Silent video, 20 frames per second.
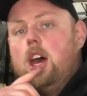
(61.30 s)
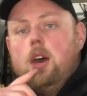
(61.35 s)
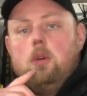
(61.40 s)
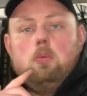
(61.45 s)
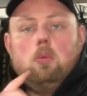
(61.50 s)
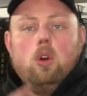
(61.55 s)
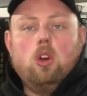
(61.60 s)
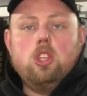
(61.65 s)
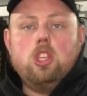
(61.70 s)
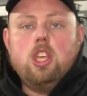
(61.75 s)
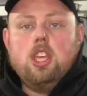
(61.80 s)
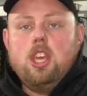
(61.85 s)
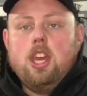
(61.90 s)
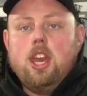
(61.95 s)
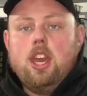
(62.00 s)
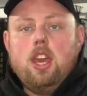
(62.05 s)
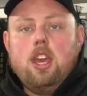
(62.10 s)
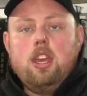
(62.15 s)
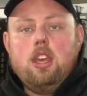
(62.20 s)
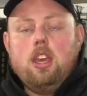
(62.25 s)
One
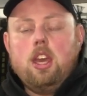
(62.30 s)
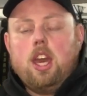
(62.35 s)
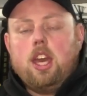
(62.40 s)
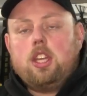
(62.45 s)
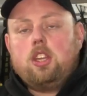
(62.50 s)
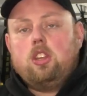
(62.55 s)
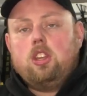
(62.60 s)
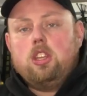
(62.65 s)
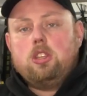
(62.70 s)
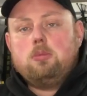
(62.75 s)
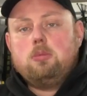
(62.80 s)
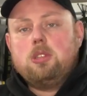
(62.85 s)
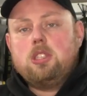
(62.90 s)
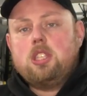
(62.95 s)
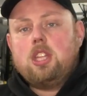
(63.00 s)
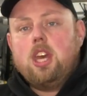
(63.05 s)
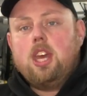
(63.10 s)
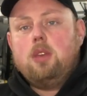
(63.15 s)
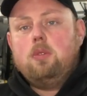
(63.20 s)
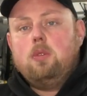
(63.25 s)
year at Christmas
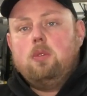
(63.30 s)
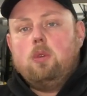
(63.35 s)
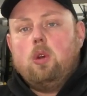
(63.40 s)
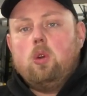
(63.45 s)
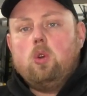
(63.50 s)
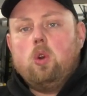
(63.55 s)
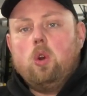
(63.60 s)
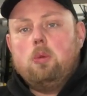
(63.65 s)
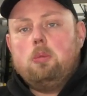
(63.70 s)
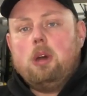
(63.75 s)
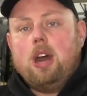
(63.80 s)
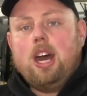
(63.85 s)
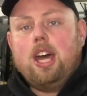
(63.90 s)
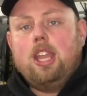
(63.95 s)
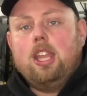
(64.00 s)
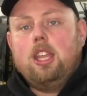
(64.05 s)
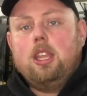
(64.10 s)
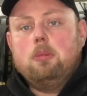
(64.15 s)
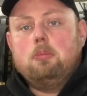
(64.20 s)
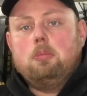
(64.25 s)
Day we woke up
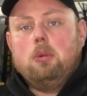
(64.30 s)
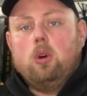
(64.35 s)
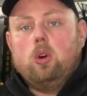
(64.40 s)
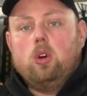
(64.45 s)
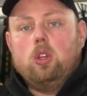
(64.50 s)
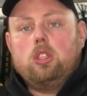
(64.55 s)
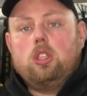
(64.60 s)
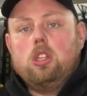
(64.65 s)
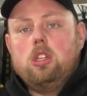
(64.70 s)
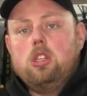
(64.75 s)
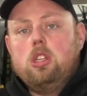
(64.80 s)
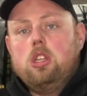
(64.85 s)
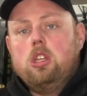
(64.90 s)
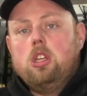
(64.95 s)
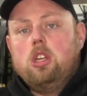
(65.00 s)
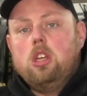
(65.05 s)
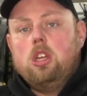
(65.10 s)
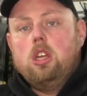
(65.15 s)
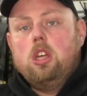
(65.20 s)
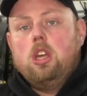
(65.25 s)
and the board
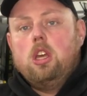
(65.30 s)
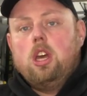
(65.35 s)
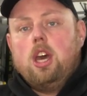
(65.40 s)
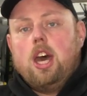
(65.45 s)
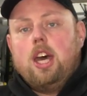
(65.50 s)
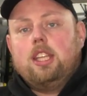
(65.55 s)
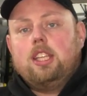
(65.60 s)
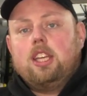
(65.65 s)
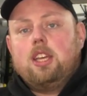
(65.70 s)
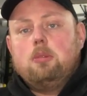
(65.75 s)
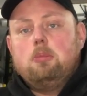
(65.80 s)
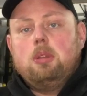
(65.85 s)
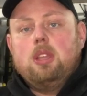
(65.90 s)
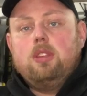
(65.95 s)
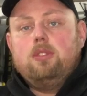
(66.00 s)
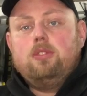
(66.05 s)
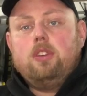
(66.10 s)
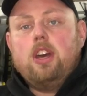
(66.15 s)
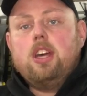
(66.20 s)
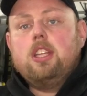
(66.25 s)
had a
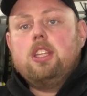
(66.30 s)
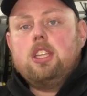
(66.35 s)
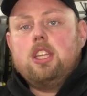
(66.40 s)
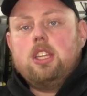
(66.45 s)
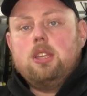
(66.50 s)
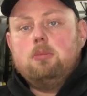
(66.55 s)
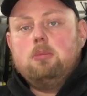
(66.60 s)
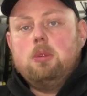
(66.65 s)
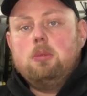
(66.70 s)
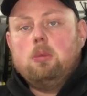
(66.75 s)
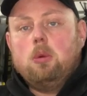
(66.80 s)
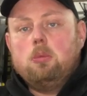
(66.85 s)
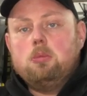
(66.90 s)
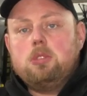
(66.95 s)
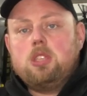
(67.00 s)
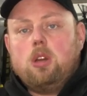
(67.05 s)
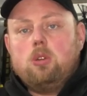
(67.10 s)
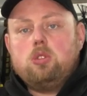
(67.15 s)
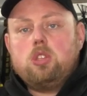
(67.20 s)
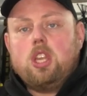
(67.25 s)
complete failure in my
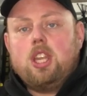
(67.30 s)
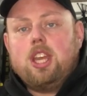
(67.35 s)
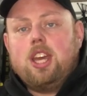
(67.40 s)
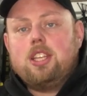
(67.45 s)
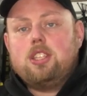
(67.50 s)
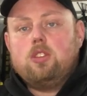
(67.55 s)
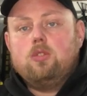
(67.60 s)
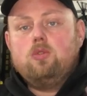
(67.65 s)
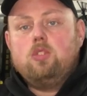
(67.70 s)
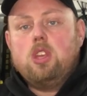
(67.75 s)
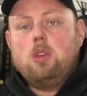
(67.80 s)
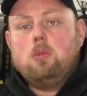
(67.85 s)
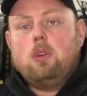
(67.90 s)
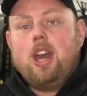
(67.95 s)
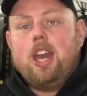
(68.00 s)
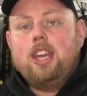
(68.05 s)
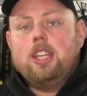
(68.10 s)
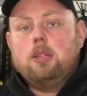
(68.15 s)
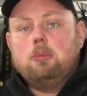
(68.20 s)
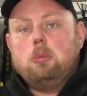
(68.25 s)
mum's house, and I had to
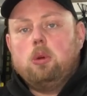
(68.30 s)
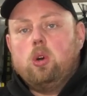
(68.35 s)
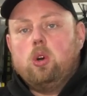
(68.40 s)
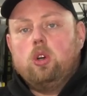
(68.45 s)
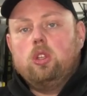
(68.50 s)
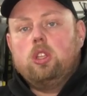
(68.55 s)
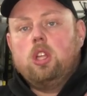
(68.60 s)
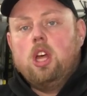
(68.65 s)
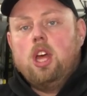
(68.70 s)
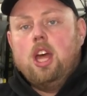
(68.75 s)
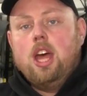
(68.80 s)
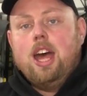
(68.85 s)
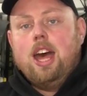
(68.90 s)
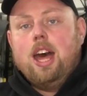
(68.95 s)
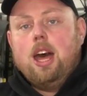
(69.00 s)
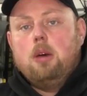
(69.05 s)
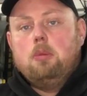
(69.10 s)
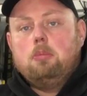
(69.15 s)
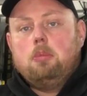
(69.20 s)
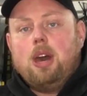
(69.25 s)
rewire the board
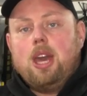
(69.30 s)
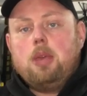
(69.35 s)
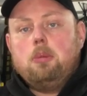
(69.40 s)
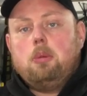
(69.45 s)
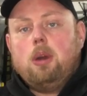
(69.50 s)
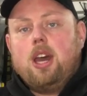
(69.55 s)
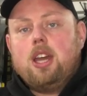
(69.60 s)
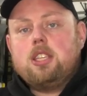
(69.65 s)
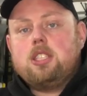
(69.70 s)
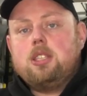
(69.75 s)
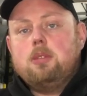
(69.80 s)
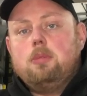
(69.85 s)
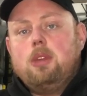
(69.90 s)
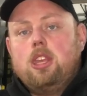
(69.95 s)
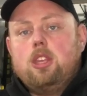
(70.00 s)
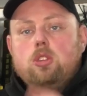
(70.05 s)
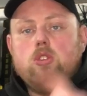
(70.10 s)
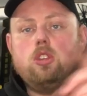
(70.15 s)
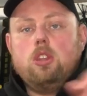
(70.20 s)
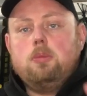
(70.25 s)
and bypass the
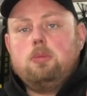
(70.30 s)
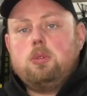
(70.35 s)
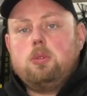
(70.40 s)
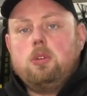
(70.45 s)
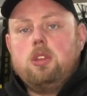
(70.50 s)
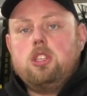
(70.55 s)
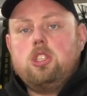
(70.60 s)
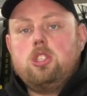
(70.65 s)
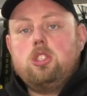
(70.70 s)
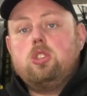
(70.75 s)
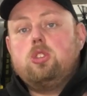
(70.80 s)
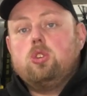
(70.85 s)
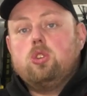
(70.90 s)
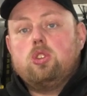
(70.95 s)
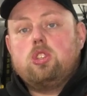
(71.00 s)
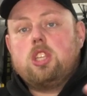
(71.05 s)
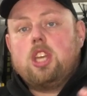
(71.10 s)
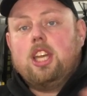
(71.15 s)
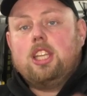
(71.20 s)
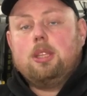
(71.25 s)
main trip switch
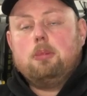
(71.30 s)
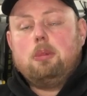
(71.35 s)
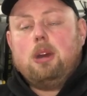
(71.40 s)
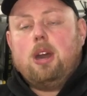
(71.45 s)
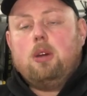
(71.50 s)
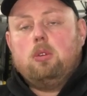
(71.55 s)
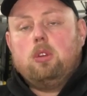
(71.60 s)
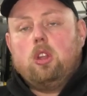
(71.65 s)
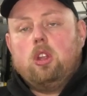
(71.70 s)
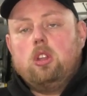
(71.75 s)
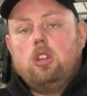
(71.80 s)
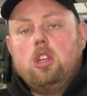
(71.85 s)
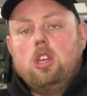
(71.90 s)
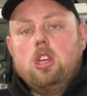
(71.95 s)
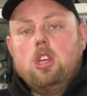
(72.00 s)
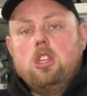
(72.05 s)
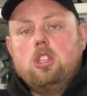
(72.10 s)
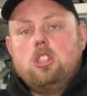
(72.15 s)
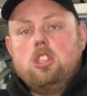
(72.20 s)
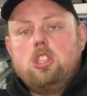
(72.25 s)
just to get the power on
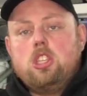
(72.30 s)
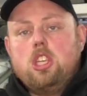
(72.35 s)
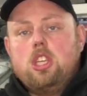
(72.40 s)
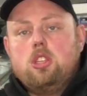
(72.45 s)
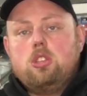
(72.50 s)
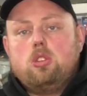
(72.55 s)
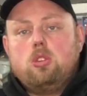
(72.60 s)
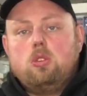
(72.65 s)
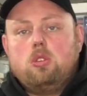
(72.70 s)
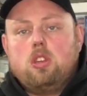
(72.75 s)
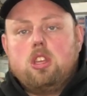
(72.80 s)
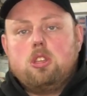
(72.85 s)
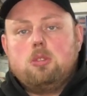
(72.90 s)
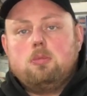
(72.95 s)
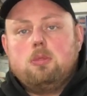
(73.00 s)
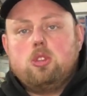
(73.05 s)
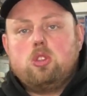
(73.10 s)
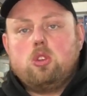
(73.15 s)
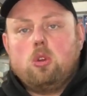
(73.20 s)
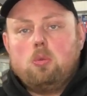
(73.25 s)
to see us through
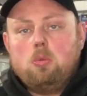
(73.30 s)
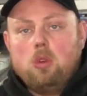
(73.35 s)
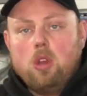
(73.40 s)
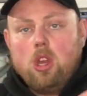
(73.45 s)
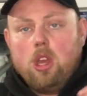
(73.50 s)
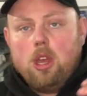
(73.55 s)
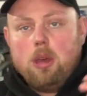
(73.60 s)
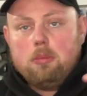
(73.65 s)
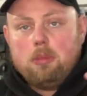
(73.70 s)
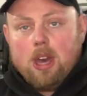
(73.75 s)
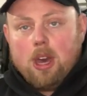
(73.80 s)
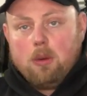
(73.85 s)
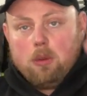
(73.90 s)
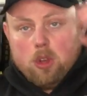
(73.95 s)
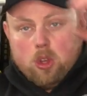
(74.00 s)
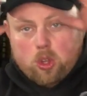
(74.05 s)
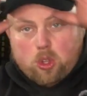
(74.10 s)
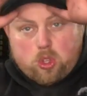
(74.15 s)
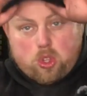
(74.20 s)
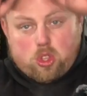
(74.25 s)
Christmas. So power
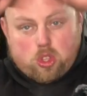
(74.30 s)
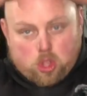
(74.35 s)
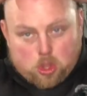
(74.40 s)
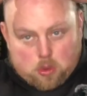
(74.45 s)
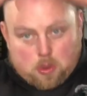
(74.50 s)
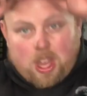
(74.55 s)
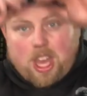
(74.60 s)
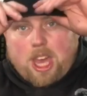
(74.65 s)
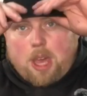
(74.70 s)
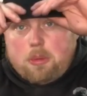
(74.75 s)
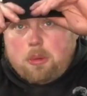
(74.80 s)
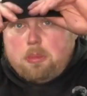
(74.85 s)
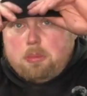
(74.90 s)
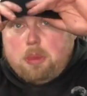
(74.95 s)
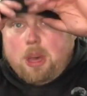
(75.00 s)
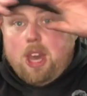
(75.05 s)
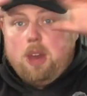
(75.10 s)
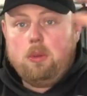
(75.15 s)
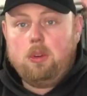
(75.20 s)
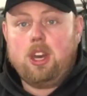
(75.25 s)
cuts do happen,
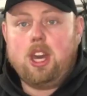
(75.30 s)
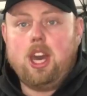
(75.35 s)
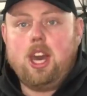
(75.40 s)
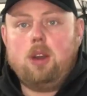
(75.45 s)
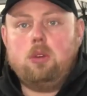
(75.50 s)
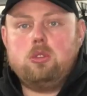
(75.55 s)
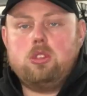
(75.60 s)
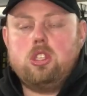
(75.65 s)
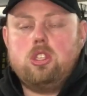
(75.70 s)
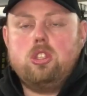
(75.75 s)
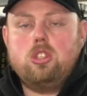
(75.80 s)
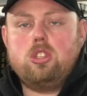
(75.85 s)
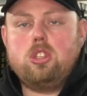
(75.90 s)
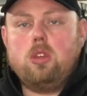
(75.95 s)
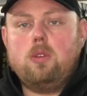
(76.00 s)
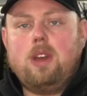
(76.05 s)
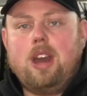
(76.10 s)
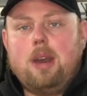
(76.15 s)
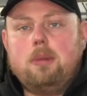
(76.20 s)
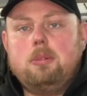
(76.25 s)
power outages
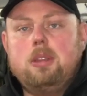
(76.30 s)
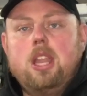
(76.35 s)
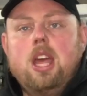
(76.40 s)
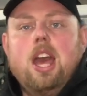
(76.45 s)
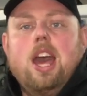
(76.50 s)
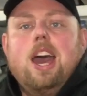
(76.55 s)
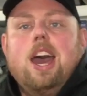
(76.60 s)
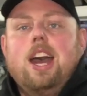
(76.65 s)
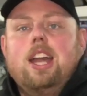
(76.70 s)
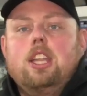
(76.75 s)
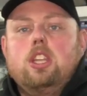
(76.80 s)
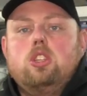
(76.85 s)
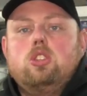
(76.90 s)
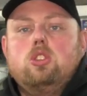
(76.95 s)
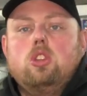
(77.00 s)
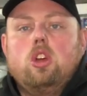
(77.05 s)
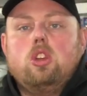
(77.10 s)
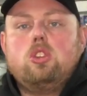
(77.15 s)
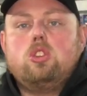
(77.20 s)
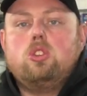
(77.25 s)
do happen, and it's
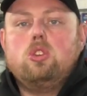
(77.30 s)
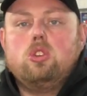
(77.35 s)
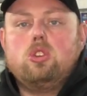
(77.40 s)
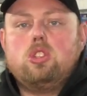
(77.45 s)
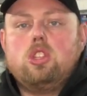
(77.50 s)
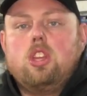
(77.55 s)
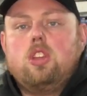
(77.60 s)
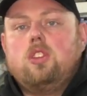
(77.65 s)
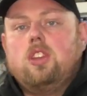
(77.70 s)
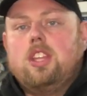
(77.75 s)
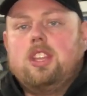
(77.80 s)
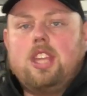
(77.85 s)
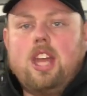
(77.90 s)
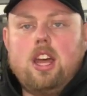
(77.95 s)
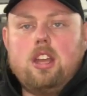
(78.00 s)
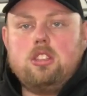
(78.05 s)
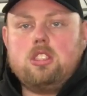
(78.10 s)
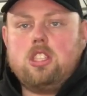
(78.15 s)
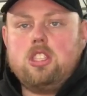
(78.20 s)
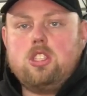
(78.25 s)
not just a grid
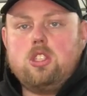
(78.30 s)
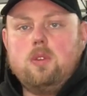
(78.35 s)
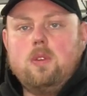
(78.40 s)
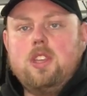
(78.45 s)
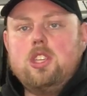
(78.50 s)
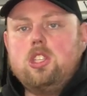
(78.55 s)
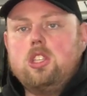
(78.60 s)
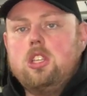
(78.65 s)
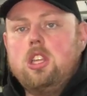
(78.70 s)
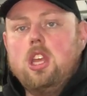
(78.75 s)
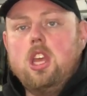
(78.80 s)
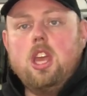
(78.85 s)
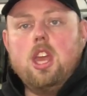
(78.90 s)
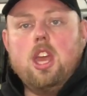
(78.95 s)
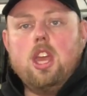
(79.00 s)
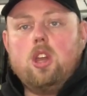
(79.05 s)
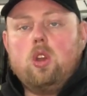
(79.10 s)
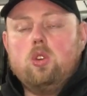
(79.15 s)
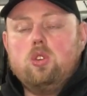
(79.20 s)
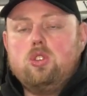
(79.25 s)
down situation.
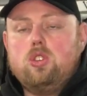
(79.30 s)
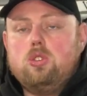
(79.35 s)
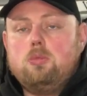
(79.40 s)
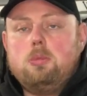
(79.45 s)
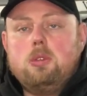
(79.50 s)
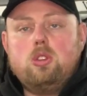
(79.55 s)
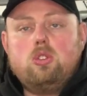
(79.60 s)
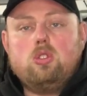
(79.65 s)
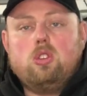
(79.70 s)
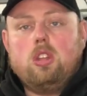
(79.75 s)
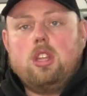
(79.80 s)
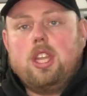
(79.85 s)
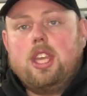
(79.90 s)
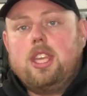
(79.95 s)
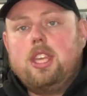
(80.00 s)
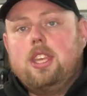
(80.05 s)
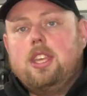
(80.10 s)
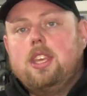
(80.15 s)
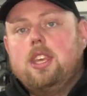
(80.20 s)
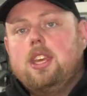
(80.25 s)
It could just be something
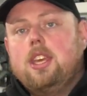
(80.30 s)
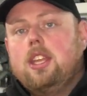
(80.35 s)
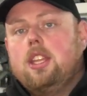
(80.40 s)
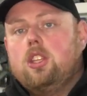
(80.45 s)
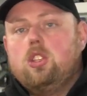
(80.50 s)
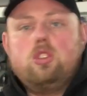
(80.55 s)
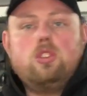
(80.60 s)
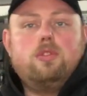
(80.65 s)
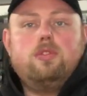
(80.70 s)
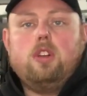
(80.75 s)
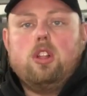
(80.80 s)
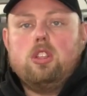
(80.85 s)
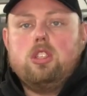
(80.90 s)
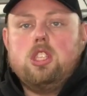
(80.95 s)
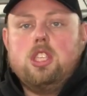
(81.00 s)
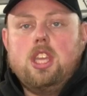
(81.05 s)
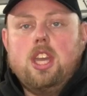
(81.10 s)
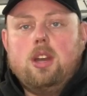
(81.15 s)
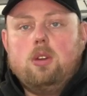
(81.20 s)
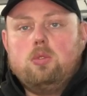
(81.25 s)
like there's a fault
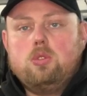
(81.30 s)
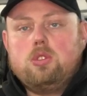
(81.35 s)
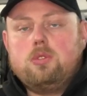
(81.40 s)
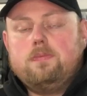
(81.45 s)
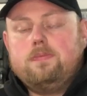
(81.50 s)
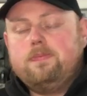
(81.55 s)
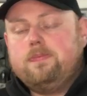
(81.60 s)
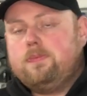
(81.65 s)
in your house.